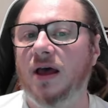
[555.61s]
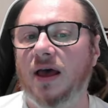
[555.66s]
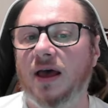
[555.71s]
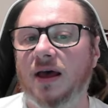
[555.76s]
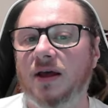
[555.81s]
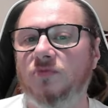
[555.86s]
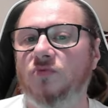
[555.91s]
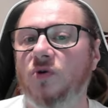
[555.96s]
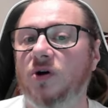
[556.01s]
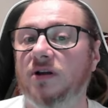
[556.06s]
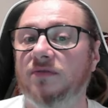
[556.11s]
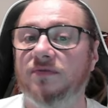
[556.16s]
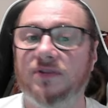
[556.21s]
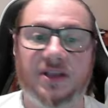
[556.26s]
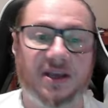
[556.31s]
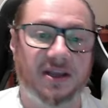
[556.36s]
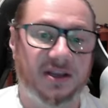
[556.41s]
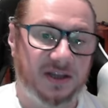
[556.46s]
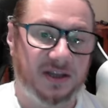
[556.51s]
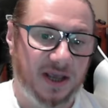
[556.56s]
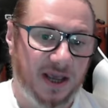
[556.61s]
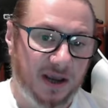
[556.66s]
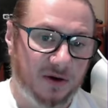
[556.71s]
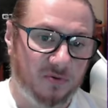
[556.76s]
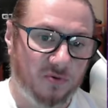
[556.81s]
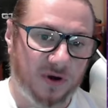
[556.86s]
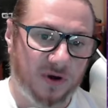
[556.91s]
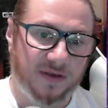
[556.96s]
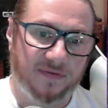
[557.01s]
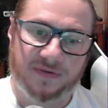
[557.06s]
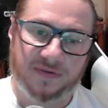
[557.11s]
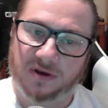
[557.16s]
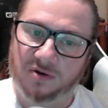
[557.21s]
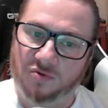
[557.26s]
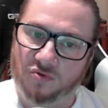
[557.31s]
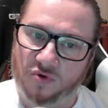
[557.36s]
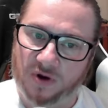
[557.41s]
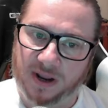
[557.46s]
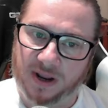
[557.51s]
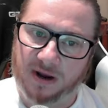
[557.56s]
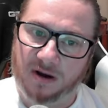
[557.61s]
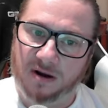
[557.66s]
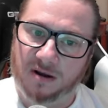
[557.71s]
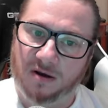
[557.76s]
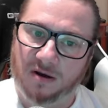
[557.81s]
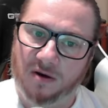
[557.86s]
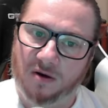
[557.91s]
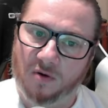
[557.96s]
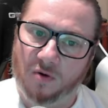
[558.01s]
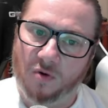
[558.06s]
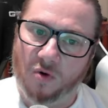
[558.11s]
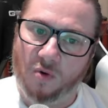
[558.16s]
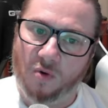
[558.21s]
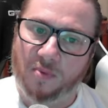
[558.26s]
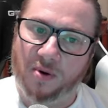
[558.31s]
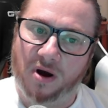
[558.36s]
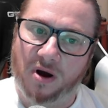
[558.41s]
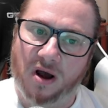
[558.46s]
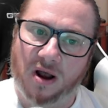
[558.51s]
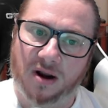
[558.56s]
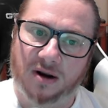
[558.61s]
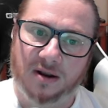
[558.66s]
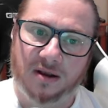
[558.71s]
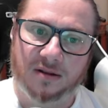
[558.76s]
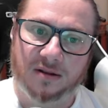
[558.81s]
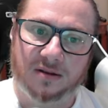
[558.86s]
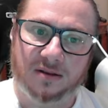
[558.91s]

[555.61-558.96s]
And whatever they take with, queen or pawn,